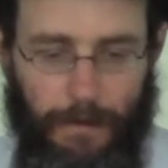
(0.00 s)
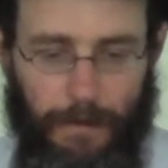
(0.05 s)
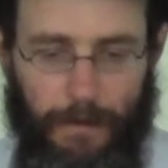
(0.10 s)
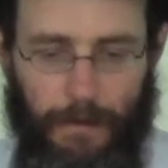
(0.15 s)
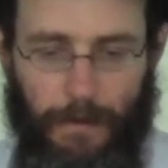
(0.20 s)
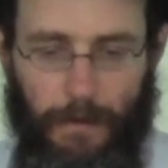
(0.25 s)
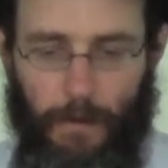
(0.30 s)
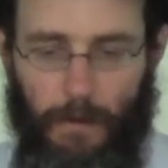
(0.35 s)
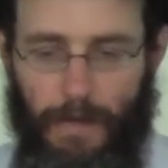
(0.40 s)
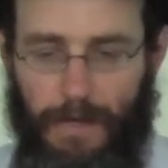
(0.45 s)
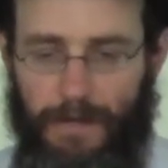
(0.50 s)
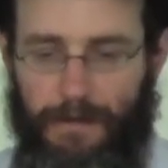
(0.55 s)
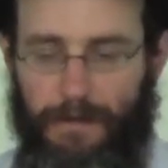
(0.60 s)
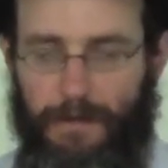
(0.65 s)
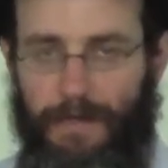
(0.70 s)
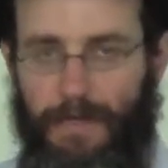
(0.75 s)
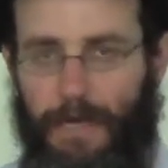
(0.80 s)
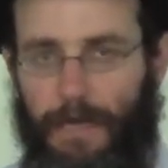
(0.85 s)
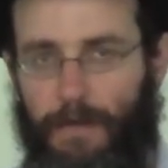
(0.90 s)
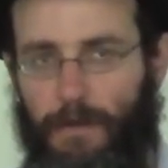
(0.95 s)

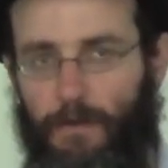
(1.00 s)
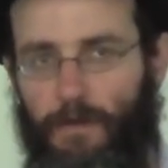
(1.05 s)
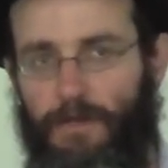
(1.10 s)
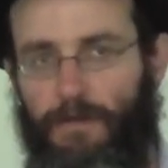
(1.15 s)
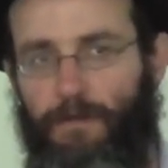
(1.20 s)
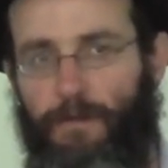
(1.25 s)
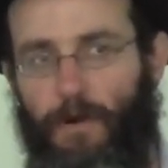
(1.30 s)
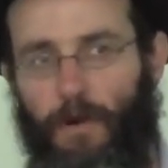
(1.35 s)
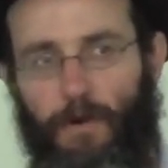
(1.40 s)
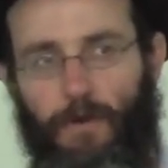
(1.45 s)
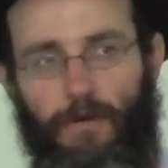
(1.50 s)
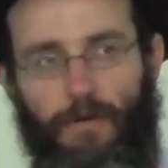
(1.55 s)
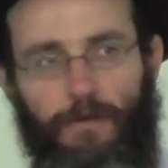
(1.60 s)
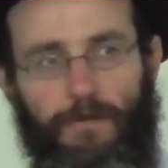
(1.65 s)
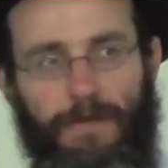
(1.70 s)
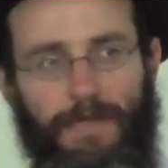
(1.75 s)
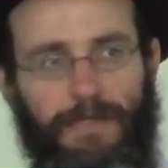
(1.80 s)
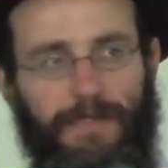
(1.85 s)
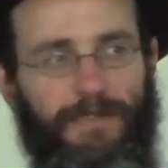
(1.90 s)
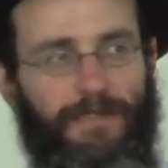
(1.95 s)
The other word, bohu,
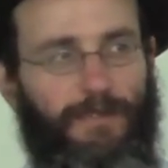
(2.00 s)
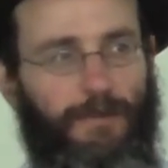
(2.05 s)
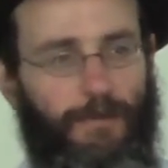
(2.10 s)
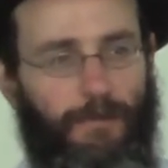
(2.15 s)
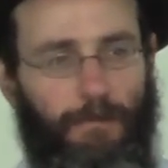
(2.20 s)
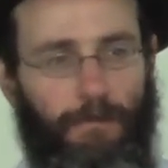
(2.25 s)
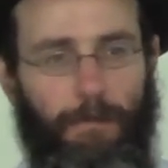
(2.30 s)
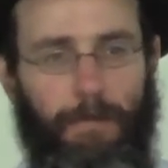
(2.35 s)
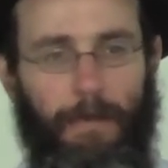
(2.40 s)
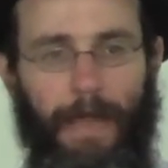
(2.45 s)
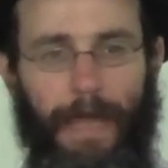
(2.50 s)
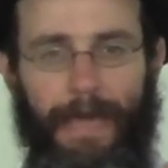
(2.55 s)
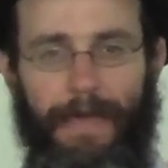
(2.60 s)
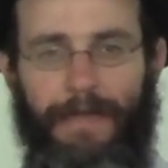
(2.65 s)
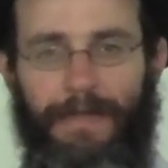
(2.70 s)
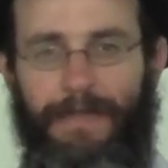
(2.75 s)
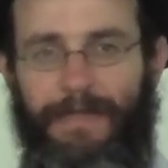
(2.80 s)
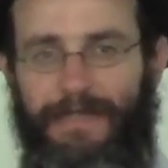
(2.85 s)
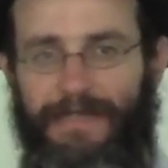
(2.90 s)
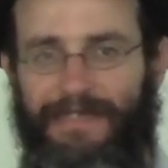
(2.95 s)
means to
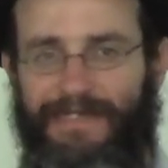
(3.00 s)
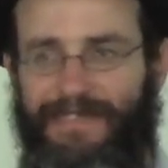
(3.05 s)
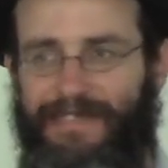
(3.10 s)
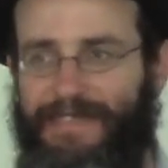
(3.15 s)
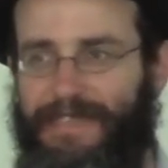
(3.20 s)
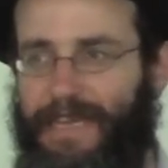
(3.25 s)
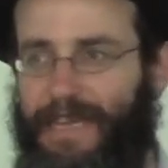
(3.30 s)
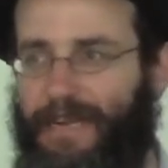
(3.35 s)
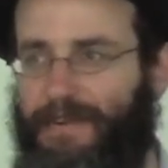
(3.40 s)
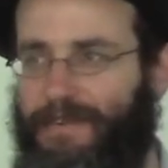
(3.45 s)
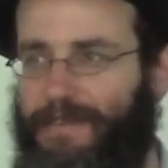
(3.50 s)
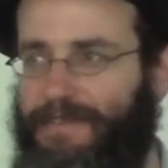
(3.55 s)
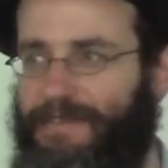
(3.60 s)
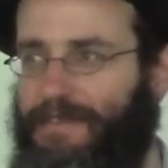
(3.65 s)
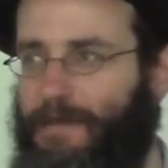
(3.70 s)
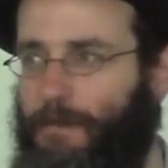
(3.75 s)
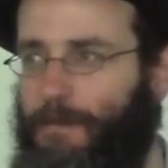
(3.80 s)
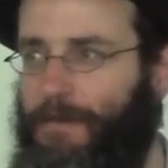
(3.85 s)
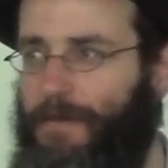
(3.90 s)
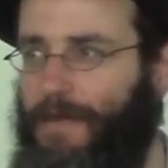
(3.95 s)
blankly stare at
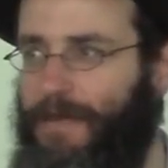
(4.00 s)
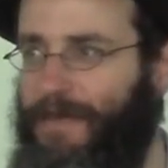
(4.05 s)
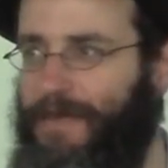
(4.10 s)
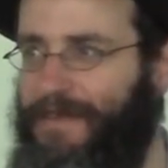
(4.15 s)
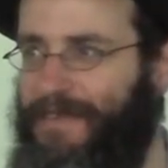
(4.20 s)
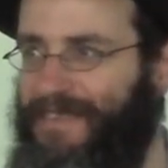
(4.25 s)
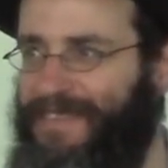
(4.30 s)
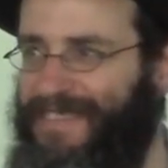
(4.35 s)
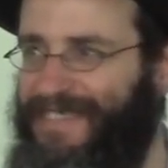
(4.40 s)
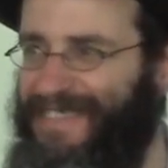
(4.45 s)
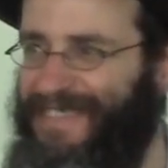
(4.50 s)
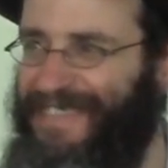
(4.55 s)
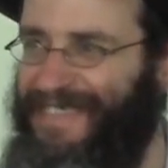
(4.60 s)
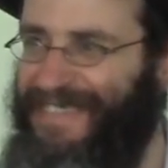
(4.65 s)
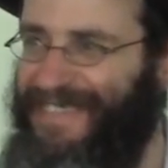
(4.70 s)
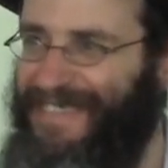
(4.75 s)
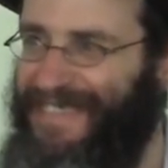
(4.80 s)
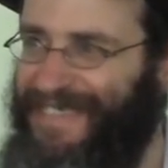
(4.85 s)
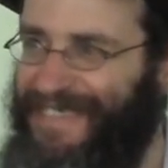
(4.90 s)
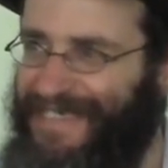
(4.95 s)
something.
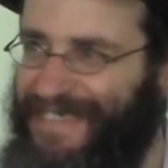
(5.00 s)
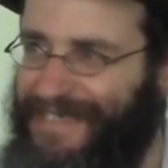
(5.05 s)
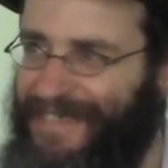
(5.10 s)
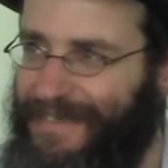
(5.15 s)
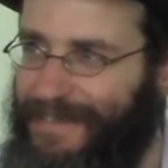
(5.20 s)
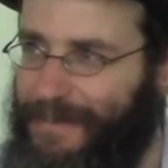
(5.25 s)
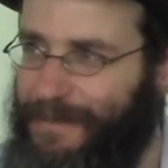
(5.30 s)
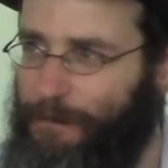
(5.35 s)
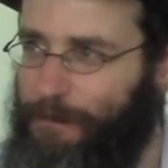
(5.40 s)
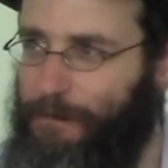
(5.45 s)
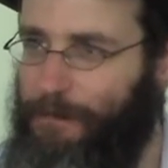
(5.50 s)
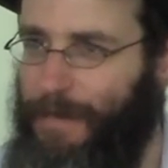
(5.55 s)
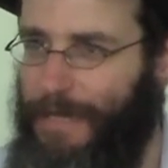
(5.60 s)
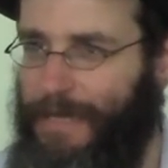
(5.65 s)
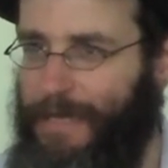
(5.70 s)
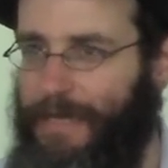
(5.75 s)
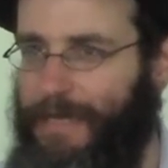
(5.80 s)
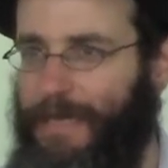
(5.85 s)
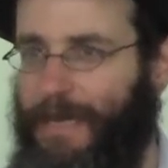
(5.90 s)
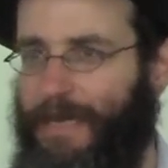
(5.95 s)

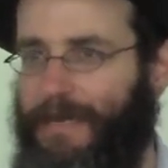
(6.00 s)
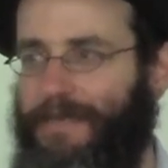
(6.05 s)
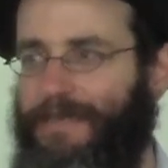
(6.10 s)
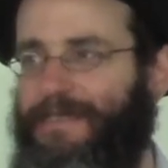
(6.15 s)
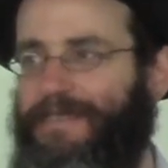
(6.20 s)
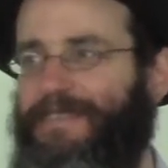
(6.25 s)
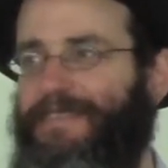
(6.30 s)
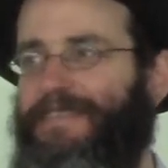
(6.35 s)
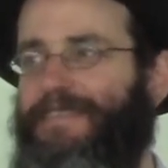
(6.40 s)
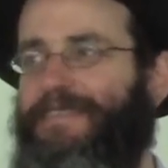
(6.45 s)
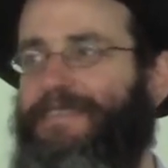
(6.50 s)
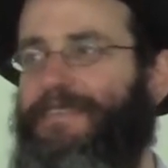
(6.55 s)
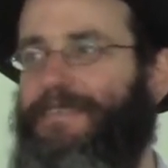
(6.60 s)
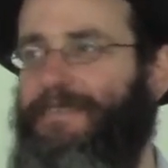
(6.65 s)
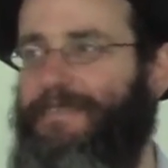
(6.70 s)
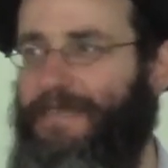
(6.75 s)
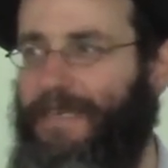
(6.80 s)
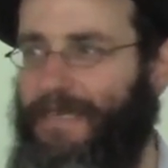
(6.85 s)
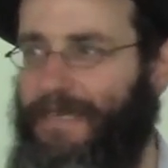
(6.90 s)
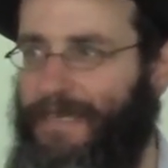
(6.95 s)
Behiyah.
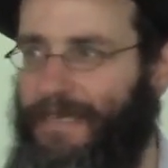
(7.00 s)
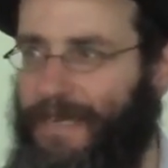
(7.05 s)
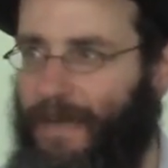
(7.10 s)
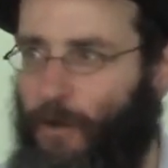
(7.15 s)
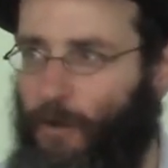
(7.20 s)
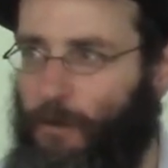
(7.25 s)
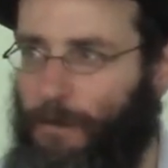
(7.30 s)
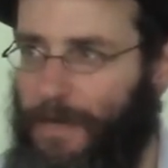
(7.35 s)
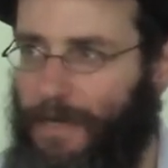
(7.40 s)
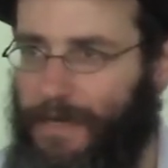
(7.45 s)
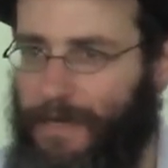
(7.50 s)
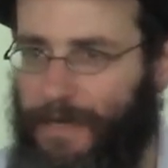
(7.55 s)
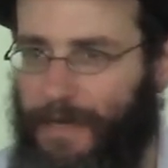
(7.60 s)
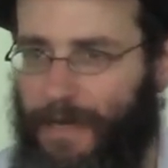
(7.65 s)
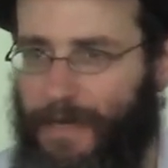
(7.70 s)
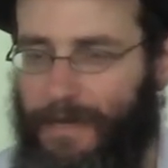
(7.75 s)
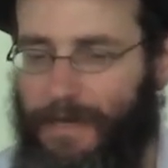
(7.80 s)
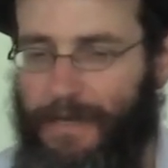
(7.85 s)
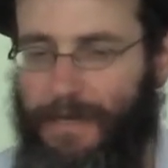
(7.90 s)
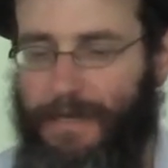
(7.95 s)
Tehiyah or
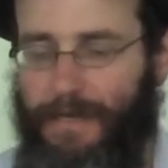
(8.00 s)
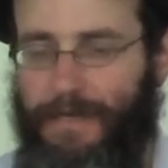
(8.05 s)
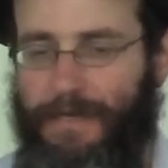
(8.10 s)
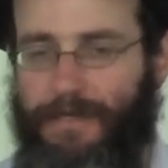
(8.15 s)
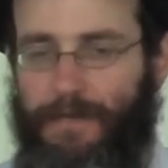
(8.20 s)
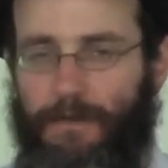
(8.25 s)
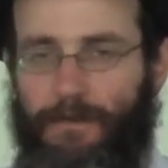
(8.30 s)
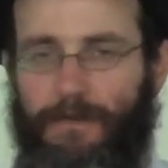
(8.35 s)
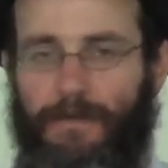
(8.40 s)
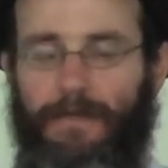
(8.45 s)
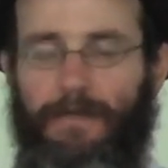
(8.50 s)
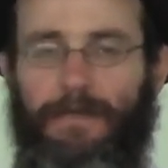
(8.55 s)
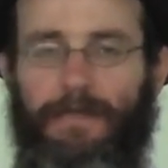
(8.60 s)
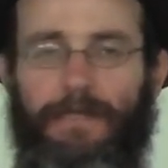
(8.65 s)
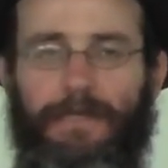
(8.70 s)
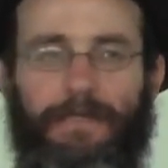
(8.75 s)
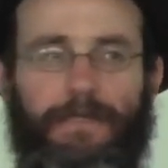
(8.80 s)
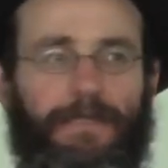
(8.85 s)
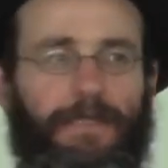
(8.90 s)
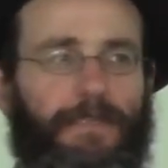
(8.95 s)
behiyah. So
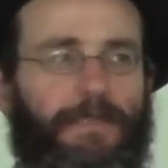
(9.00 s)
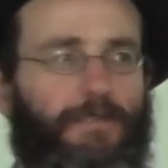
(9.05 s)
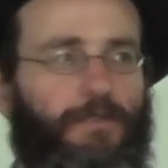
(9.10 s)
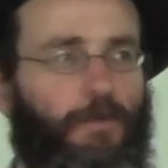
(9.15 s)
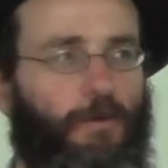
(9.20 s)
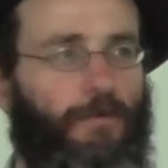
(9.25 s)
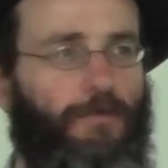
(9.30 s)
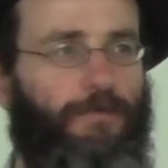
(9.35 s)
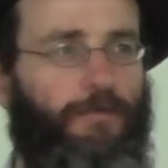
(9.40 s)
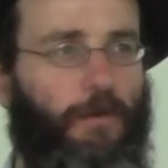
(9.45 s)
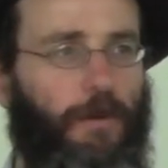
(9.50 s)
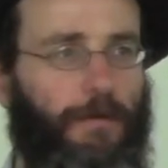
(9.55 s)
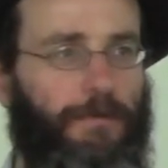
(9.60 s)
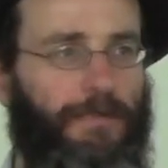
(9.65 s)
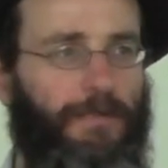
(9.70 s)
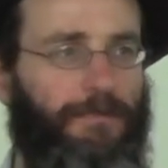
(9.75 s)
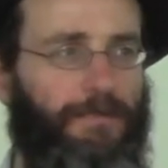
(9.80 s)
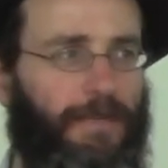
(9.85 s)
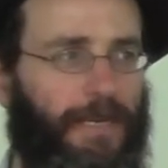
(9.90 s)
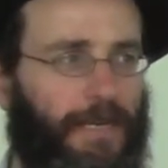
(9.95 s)
there are two
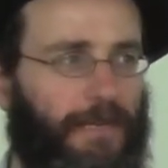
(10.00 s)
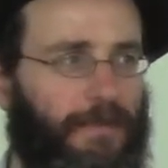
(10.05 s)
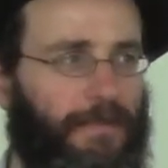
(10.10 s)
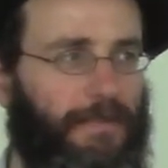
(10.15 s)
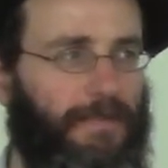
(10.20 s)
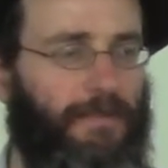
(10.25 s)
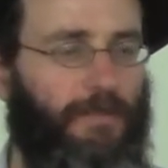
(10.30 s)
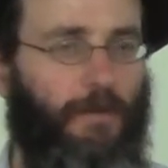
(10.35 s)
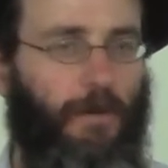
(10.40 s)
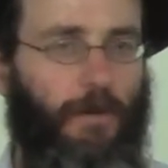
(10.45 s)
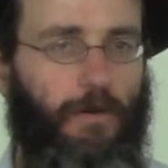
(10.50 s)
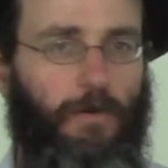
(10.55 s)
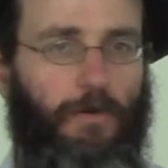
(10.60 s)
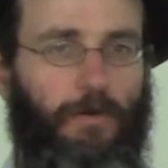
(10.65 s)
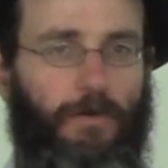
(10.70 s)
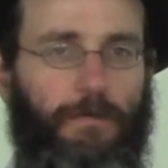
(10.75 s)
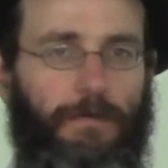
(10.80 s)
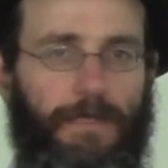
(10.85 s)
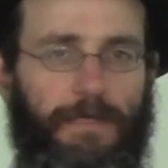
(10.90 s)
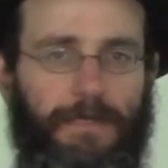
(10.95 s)
forms of chaos.
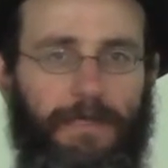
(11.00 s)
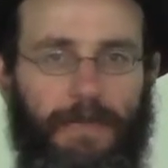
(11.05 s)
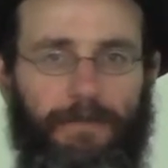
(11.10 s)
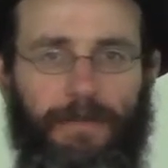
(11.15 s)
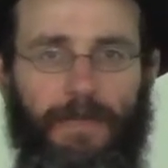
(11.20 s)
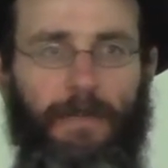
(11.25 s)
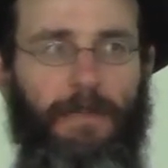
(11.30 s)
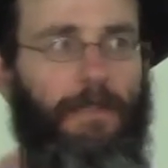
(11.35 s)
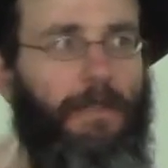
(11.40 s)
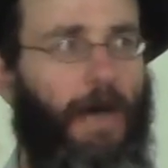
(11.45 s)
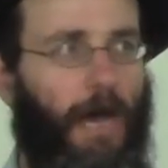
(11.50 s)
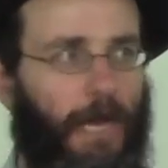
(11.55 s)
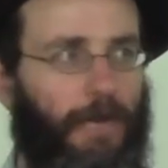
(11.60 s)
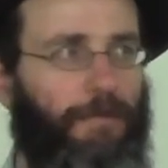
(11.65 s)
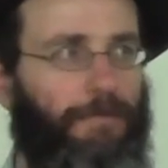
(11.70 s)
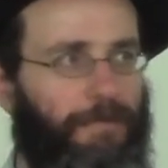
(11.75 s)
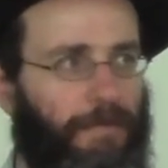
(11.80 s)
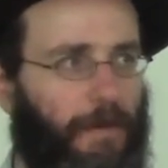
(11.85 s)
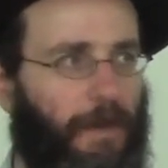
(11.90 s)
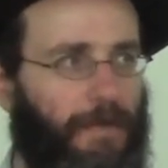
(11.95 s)
Tohu means having a lot
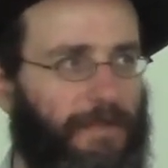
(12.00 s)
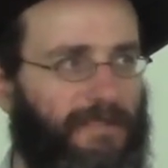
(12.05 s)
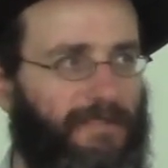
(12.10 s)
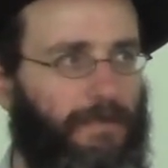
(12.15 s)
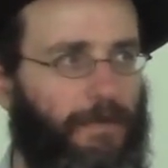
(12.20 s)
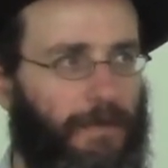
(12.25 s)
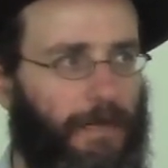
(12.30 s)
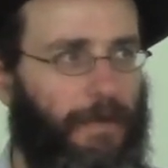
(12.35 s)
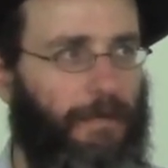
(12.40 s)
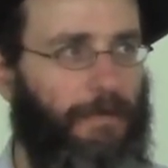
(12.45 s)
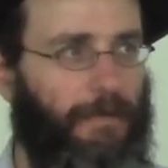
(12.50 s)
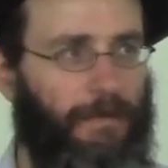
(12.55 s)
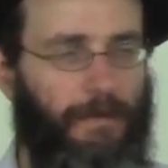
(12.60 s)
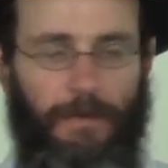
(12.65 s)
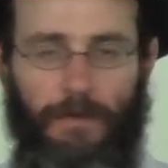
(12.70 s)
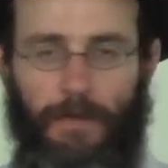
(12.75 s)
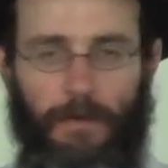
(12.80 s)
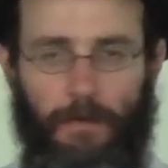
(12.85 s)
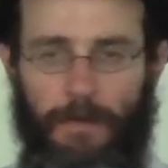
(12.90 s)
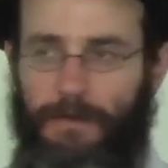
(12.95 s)
of thoughts together,
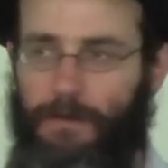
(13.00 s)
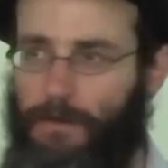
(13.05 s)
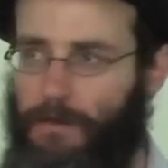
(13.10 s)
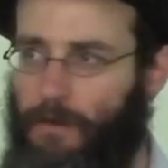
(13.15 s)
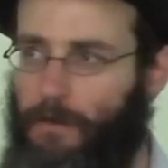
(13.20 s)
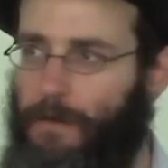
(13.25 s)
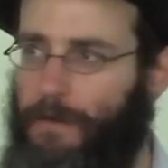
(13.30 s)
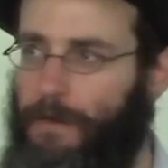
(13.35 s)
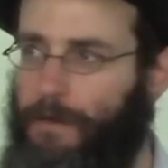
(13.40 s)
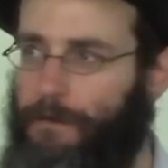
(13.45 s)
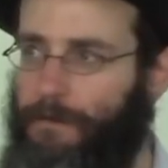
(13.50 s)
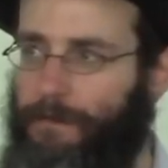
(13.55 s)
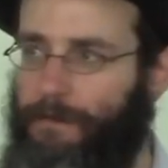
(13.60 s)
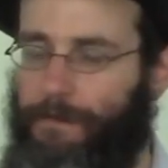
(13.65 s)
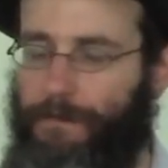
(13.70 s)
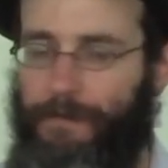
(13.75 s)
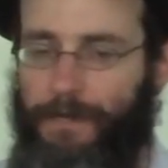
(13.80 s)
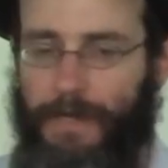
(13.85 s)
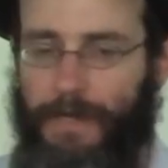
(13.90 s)
you don't know what to do with them.